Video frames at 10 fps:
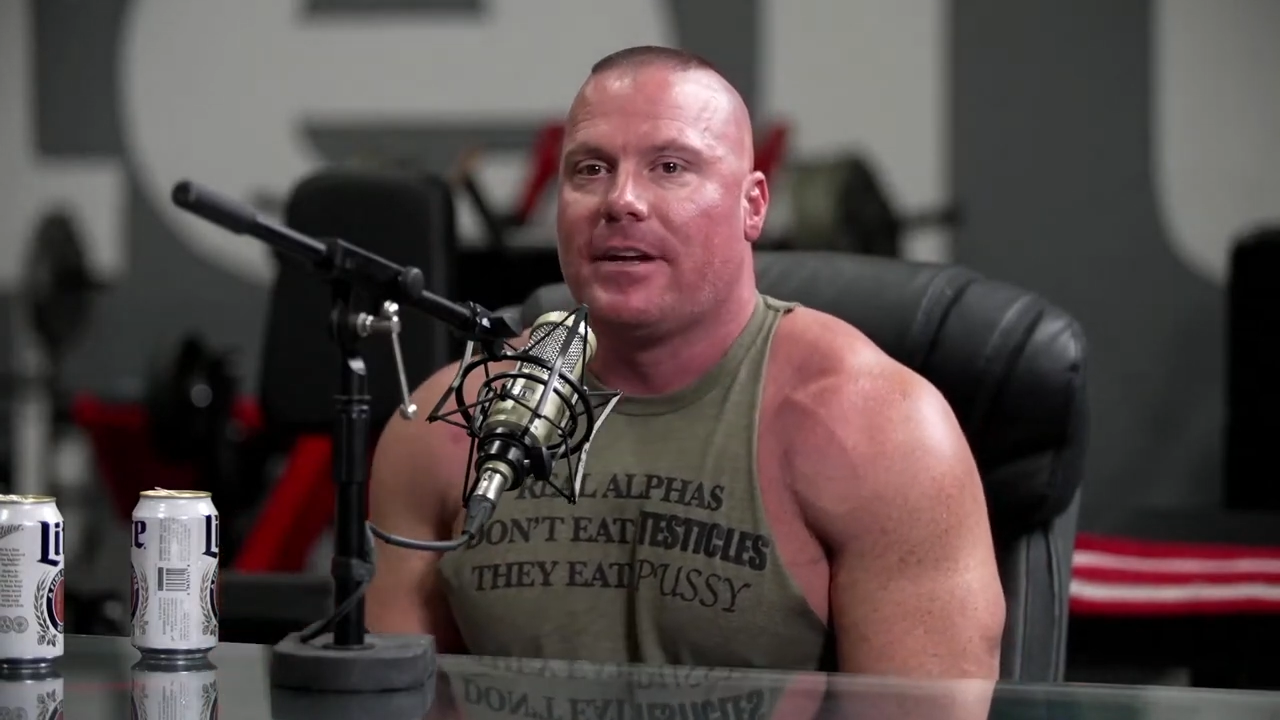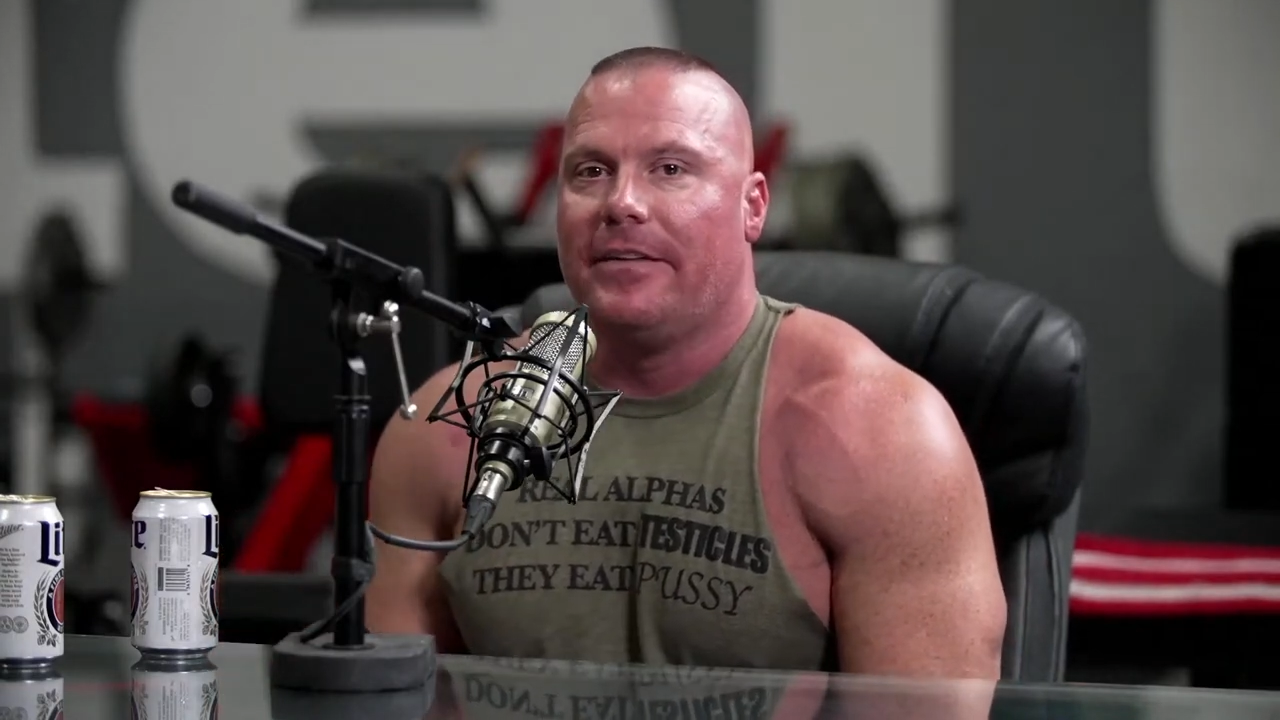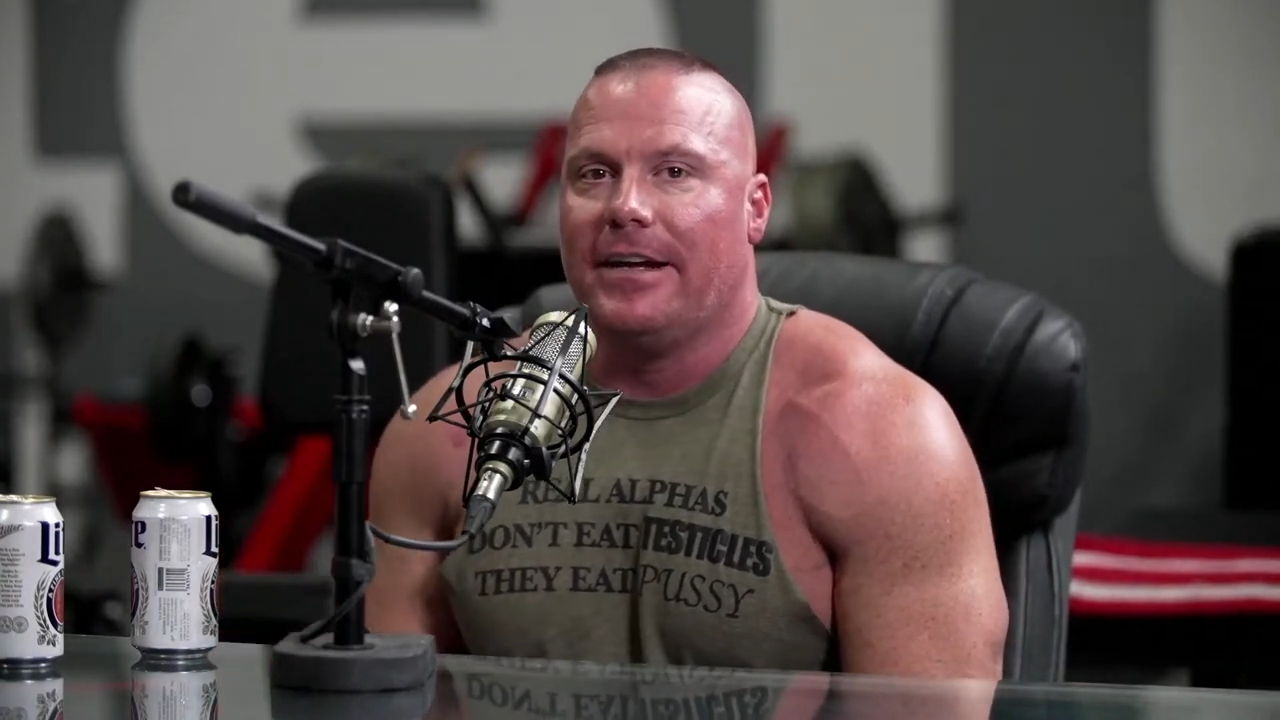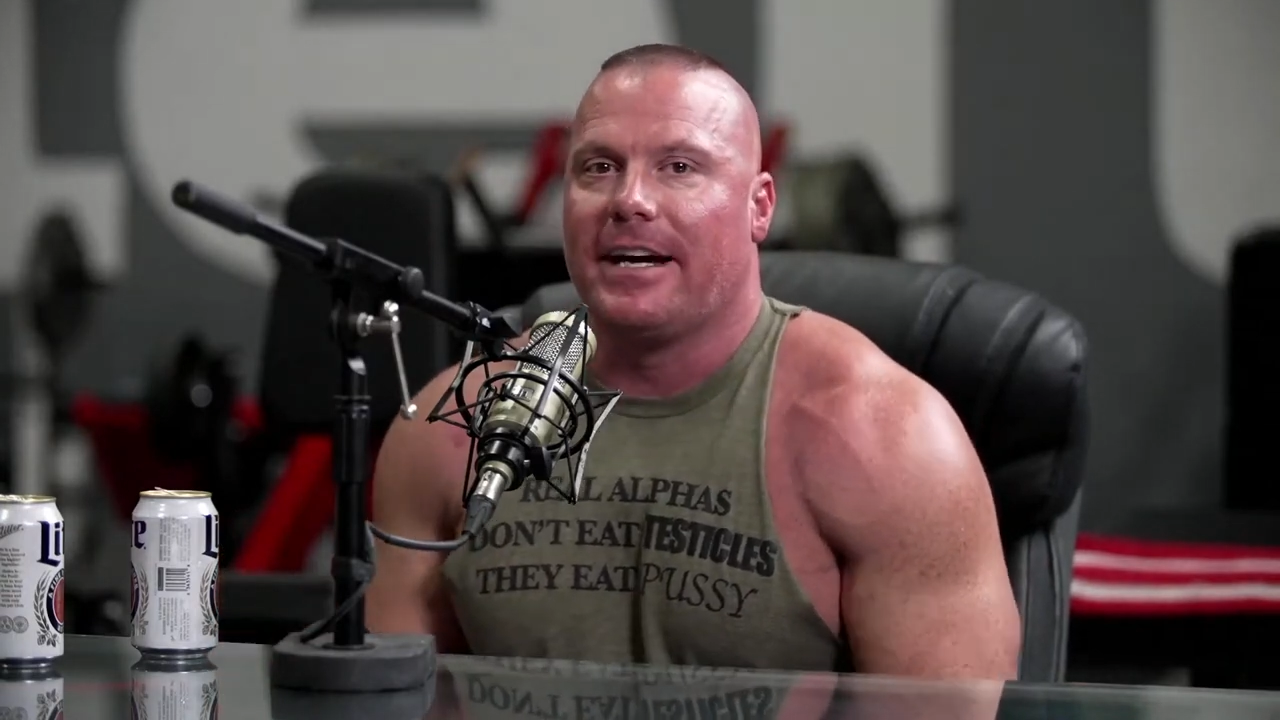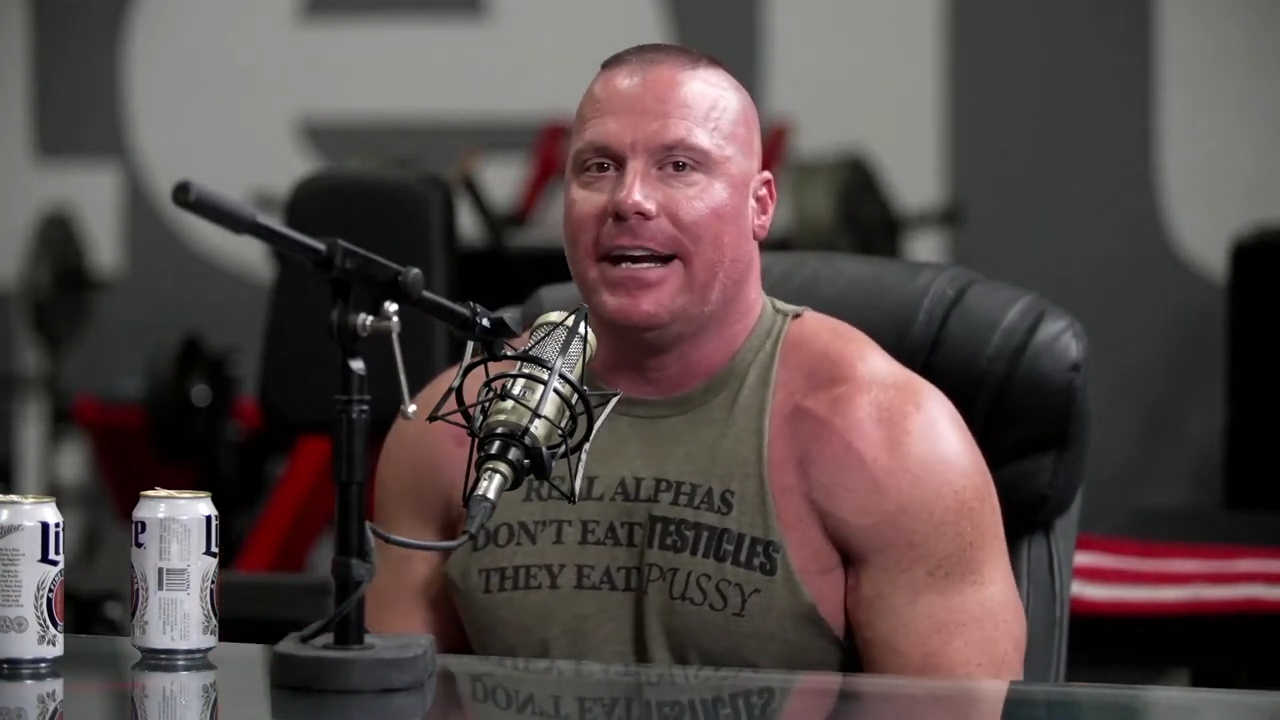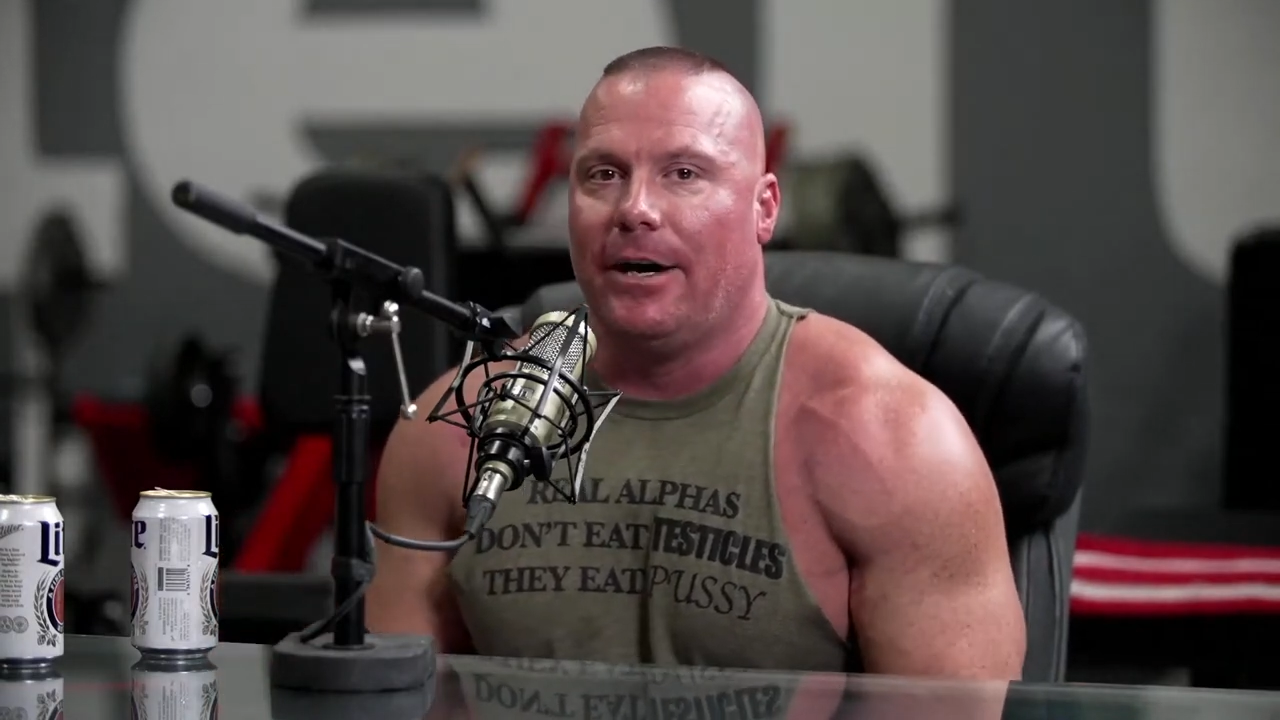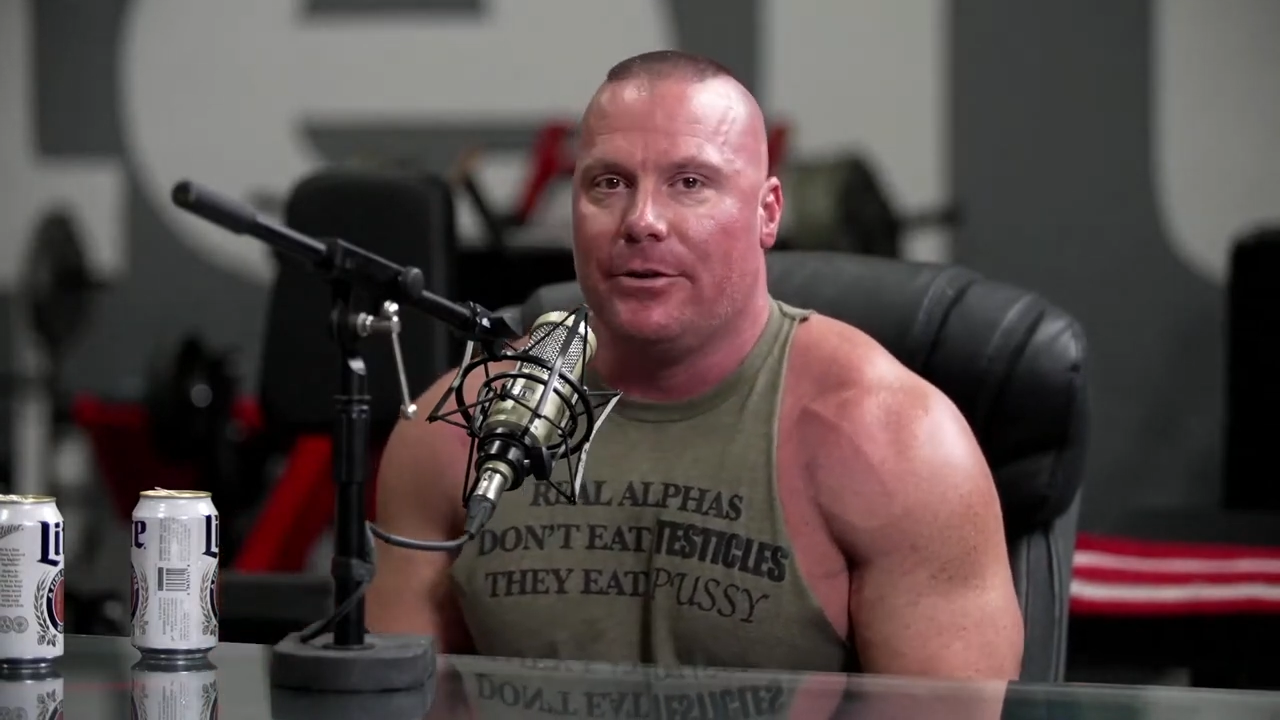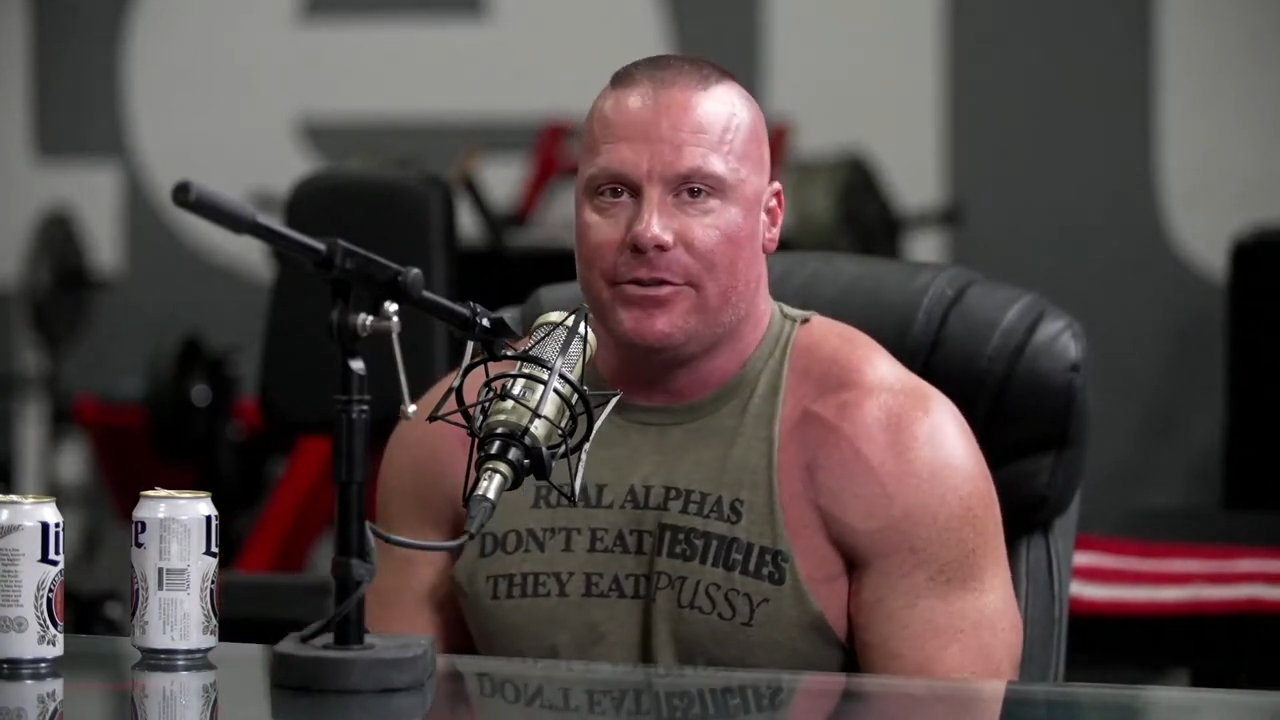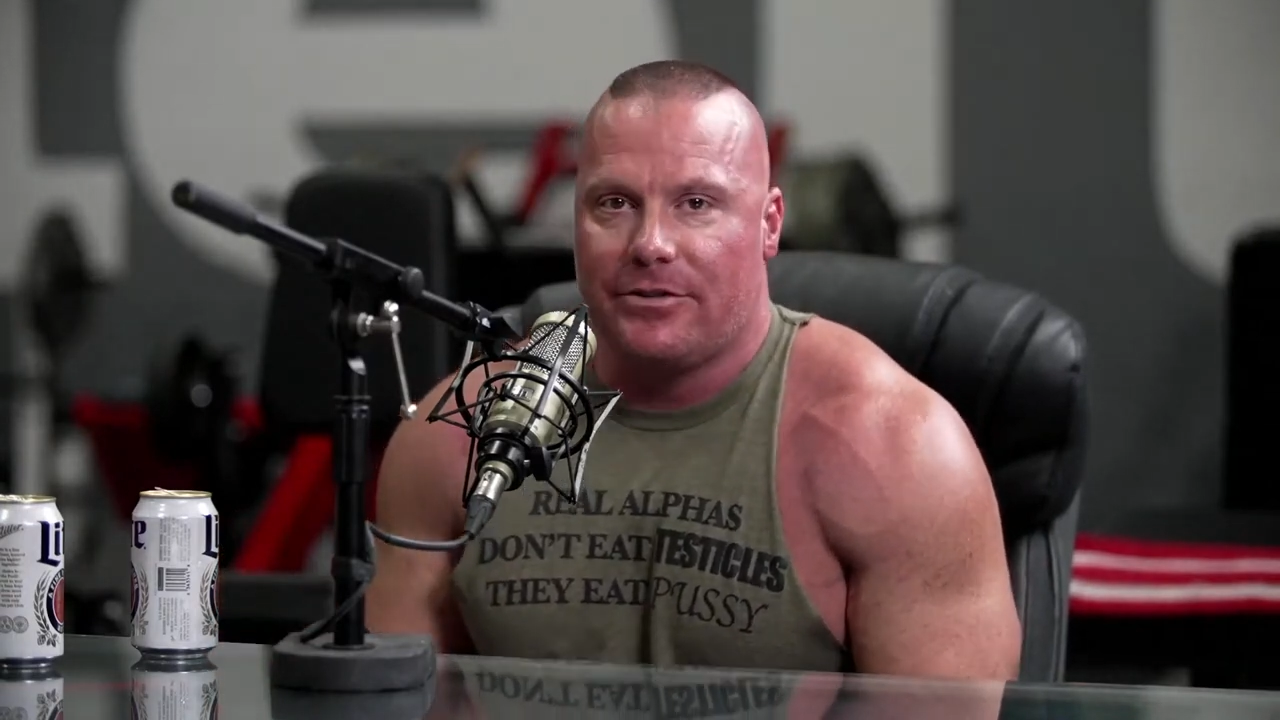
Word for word: And that's kind of how it